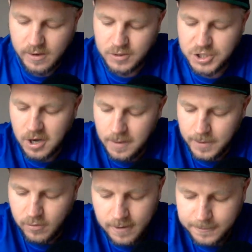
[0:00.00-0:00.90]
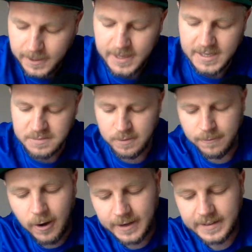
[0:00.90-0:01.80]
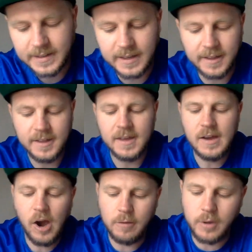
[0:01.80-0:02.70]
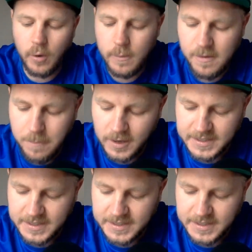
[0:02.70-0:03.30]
I'll chuck up the graphic he has provided here. I'm going with my